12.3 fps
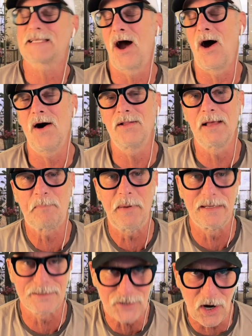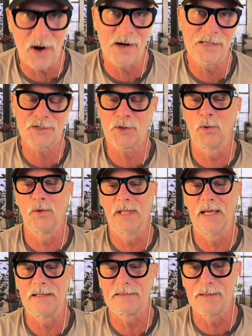all up in Atari's
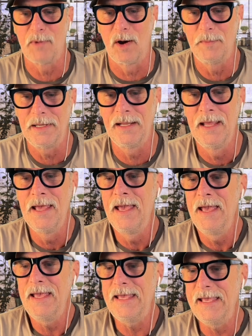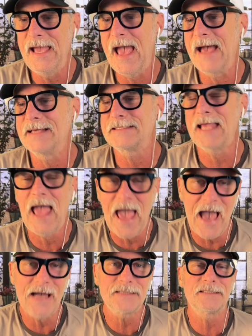Kool-Aid at the moment. He has
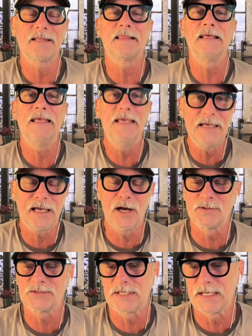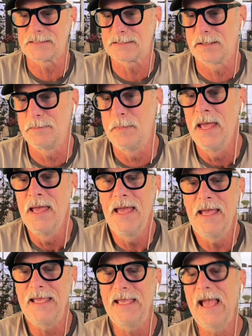hacked the ecosystem.
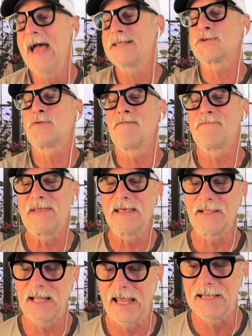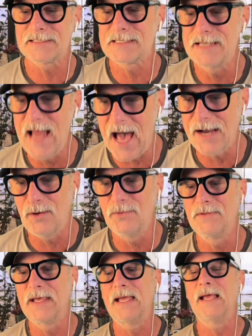He has revealed it is not
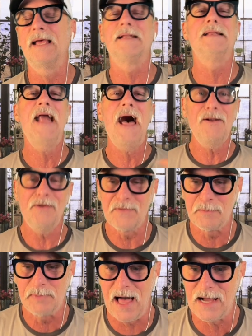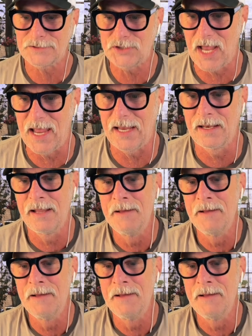on the blockchain.